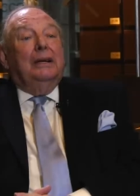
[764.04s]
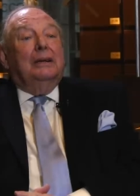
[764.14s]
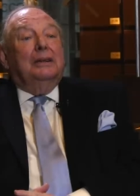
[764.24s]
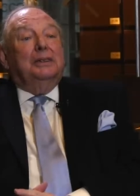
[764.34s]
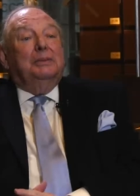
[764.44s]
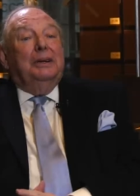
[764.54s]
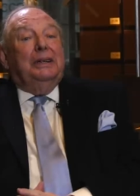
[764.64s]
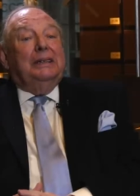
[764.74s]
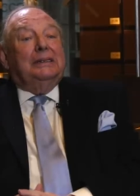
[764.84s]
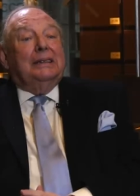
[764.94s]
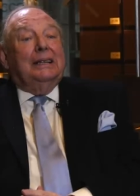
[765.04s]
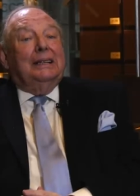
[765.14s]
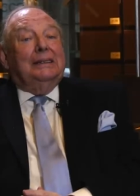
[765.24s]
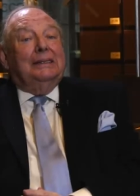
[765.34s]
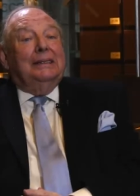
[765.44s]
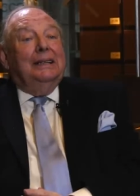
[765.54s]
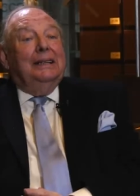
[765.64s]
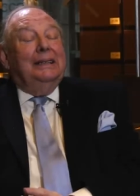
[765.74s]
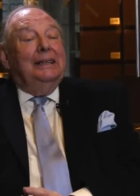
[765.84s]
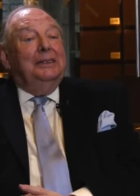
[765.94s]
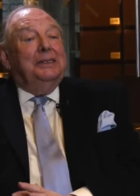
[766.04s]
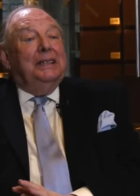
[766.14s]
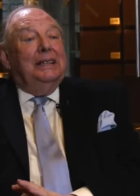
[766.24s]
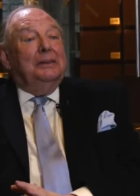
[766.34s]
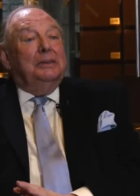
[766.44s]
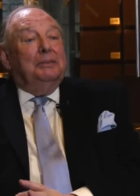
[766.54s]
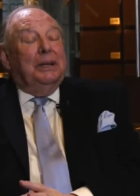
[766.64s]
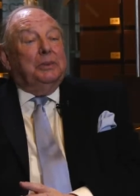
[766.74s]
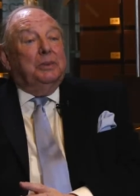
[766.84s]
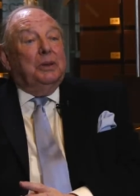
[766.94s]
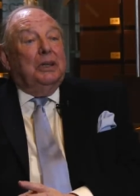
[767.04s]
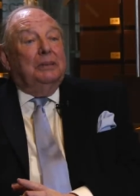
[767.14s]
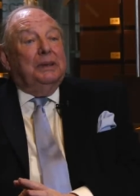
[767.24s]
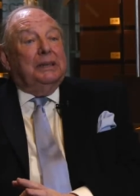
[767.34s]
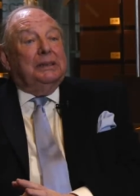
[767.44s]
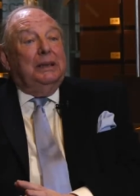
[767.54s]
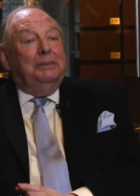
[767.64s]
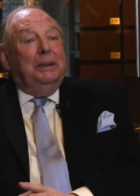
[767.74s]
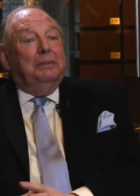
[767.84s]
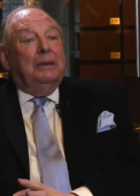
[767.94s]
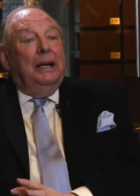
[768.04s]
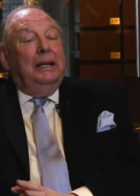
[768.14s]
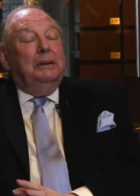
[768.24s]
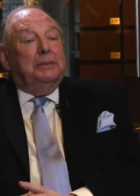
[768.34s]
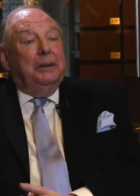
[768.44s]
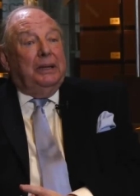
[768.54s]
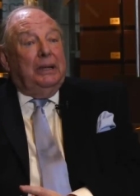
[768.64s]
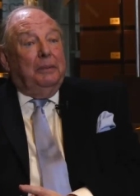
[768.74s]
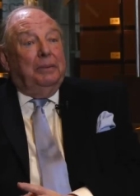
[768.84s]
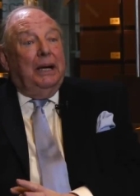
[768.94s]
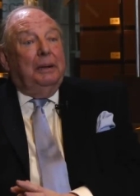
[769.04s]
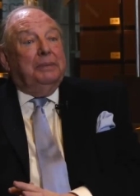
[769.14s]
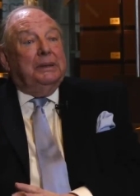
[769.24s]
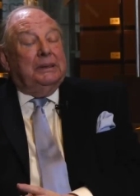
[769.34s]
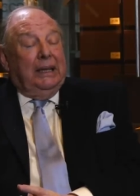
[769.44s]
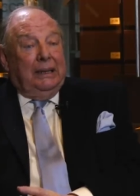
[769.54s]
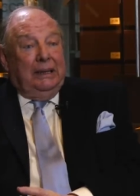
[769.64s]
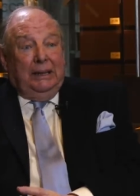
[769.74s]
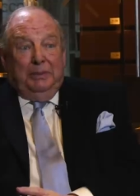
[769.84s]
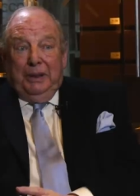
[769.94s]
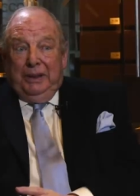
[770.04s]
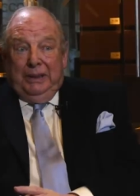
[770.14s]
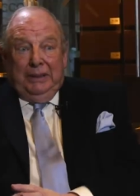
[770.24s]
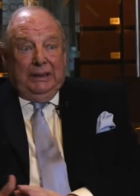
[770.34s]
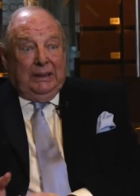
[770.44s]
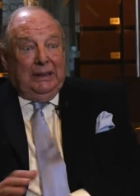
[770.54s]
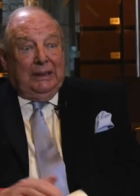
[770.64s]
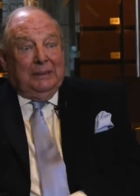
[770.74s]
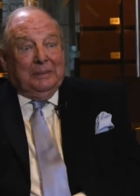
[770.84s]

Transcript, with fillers: along smoking cigars today, in those days it was much more common to see people a smoking a pipe and right. secondly smoking a cigar.